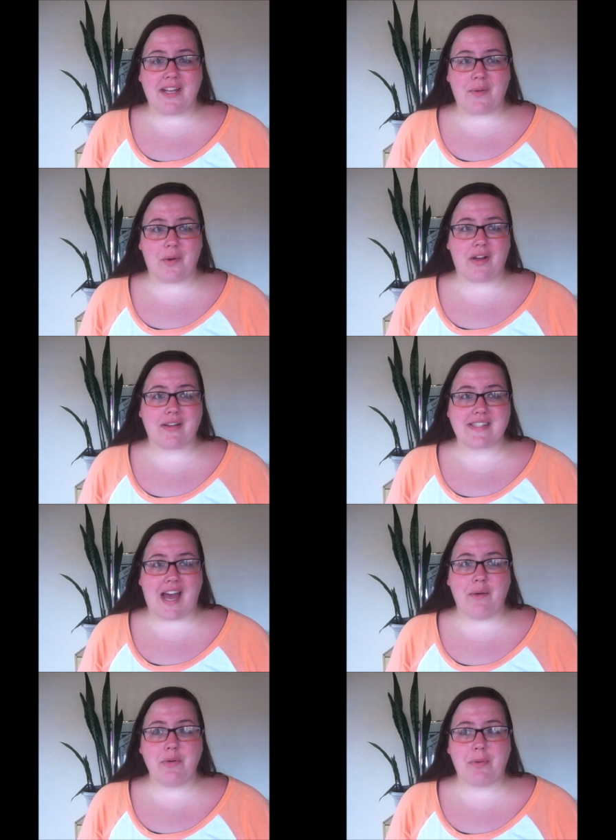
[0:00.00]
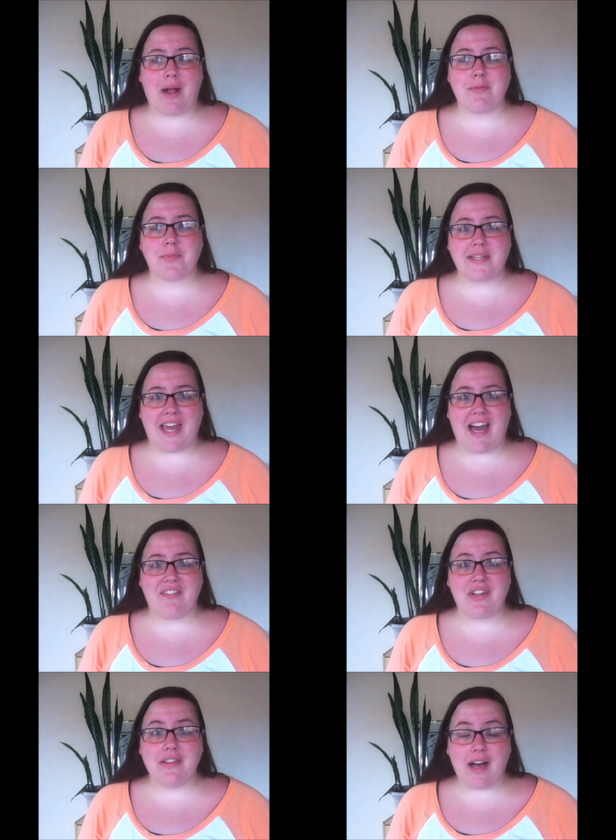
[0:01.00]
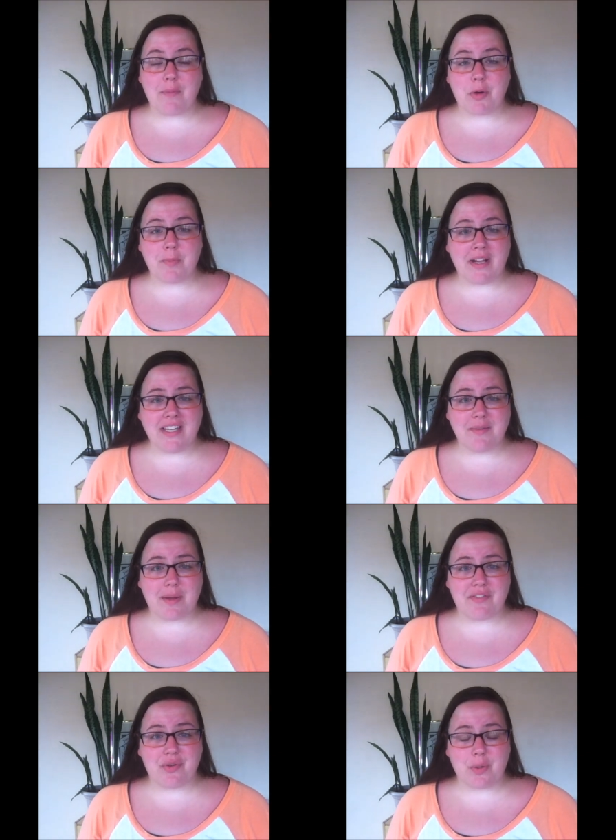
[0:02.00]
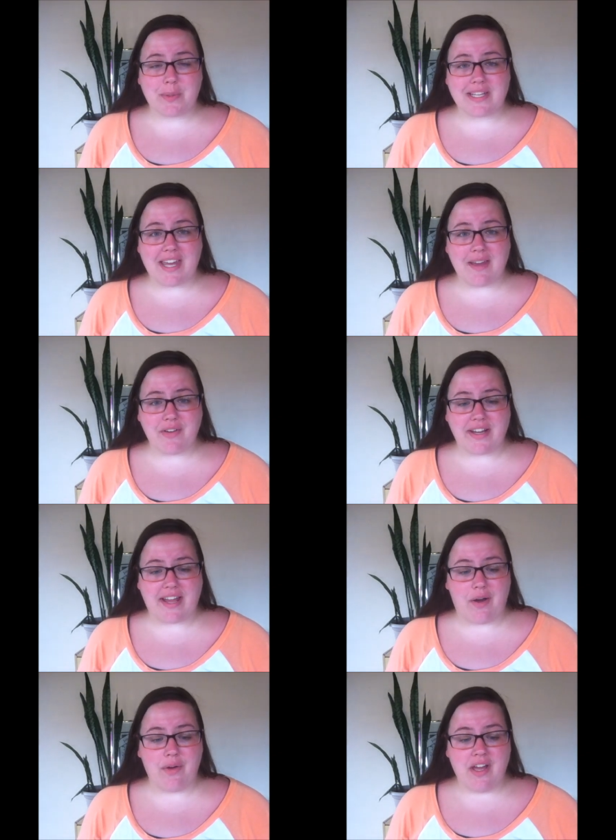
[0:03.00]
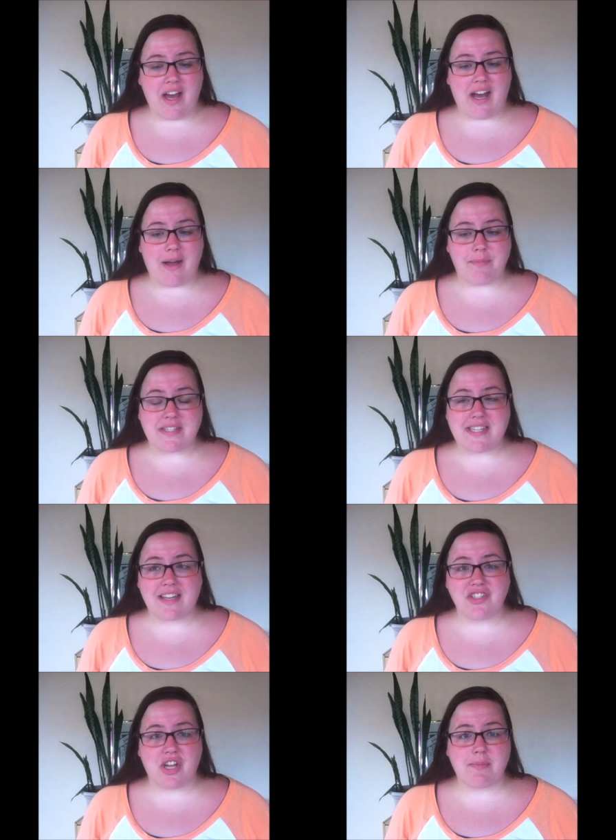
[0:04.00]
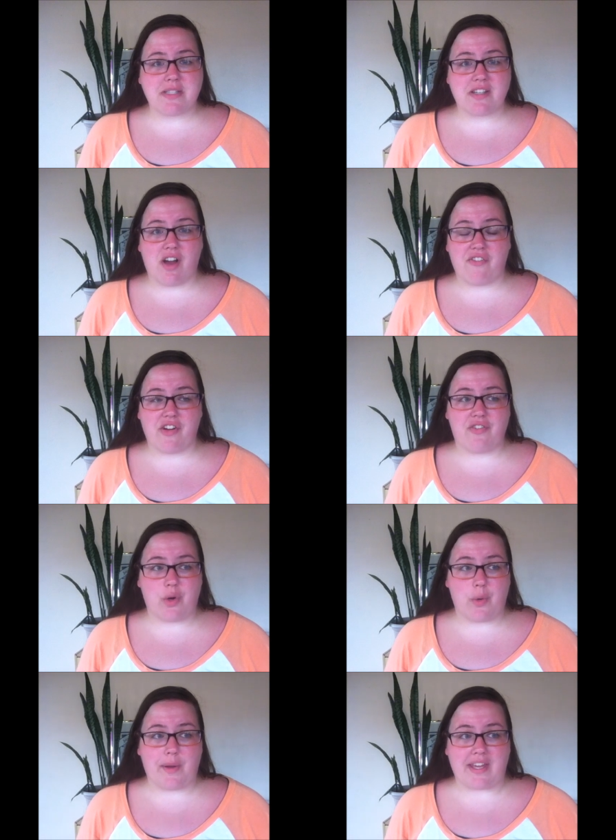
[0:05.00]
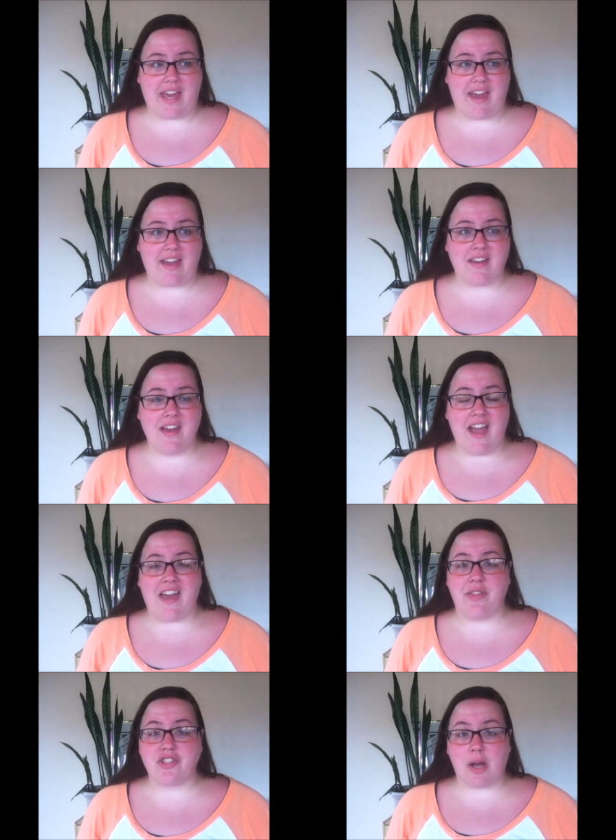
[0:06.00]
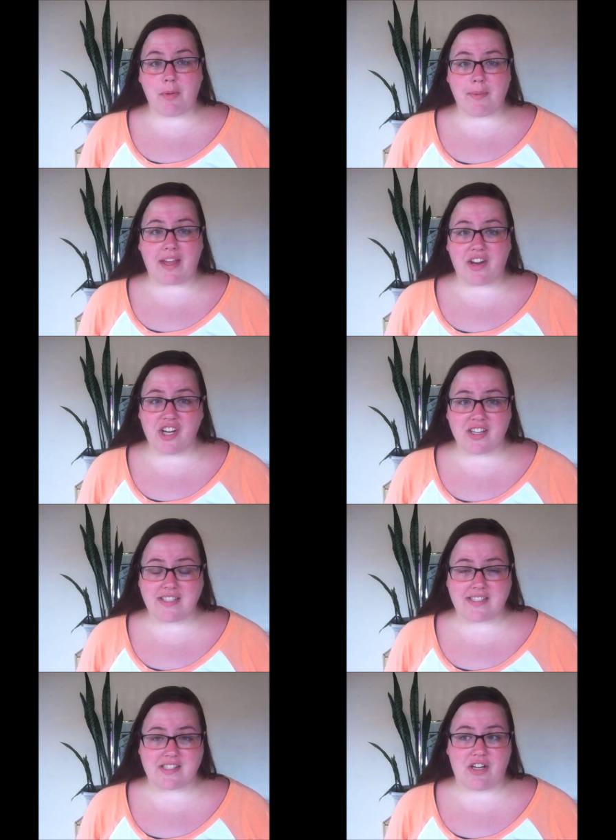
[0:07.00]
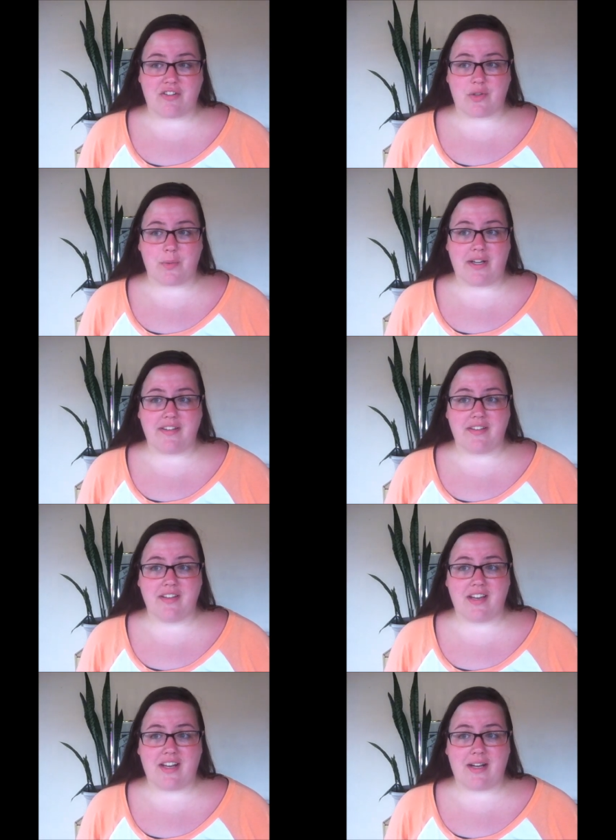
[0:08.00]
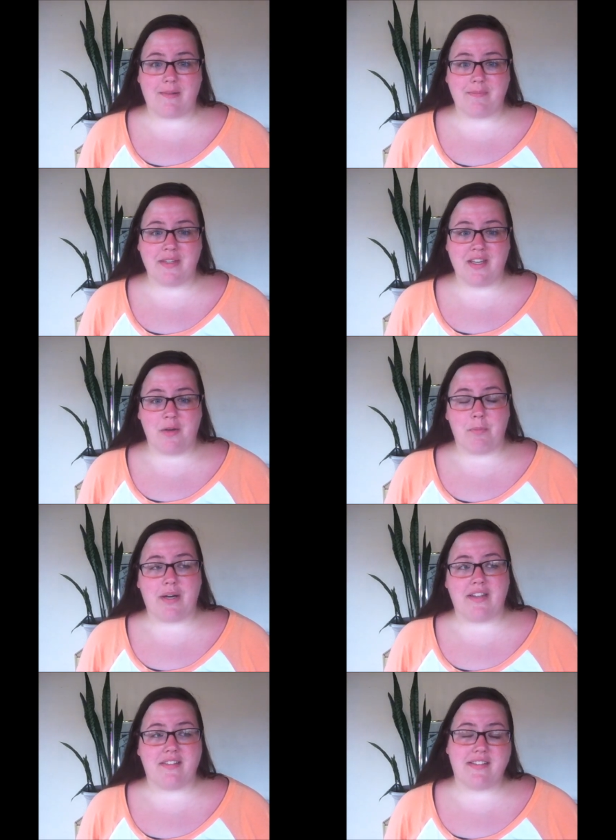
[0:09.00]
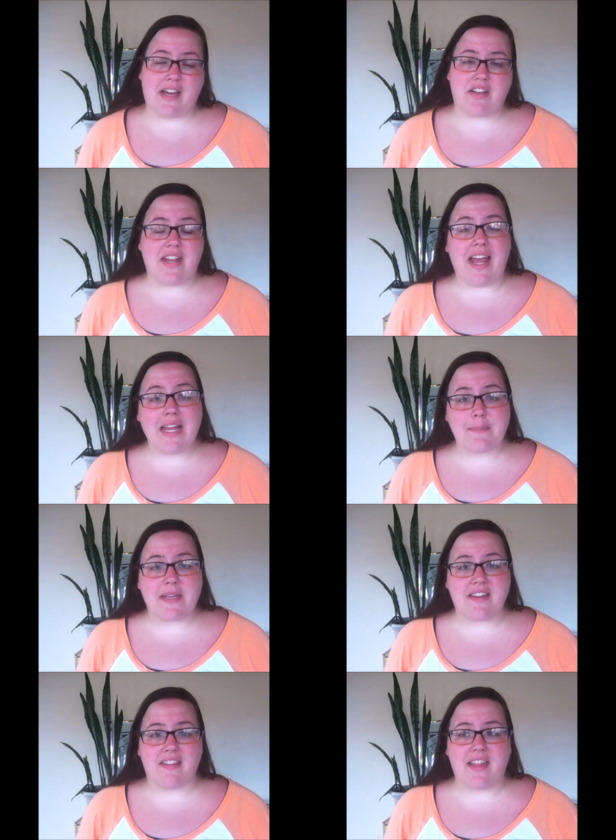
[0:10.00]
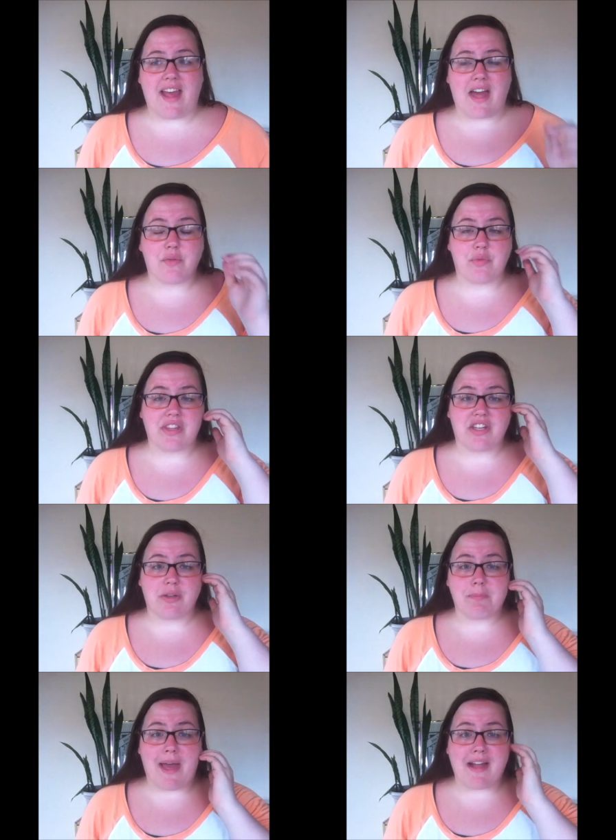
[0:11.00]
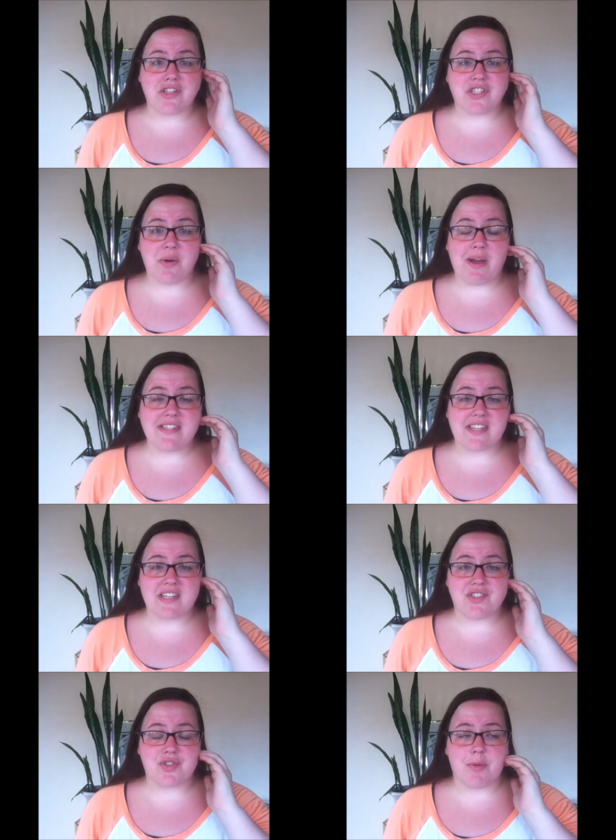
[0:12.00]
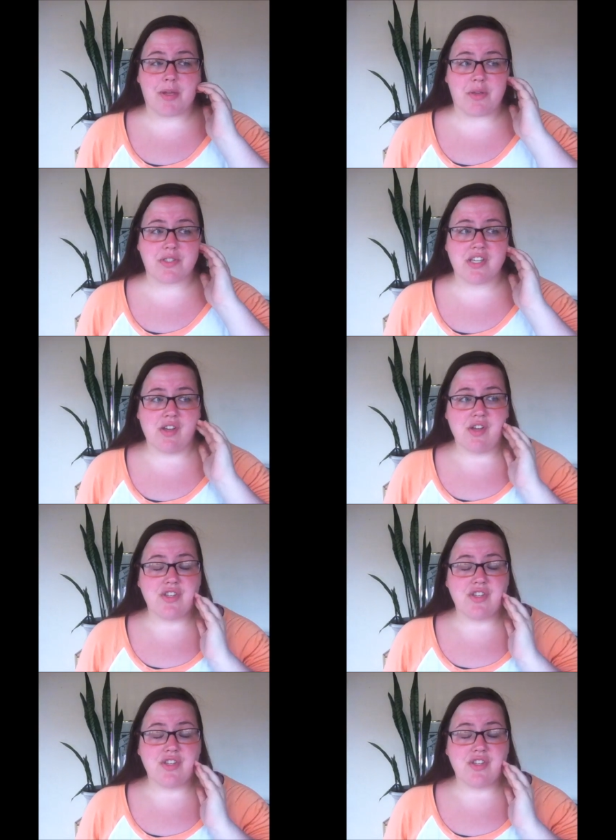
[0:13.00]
plan at work because I would probably have a lot more money in my 401k right now. Um, the second job didn't offer a 401k and the job I'm at currently doesn't offer one. Um, but down in Hammond, they had a really good match. So I did contribute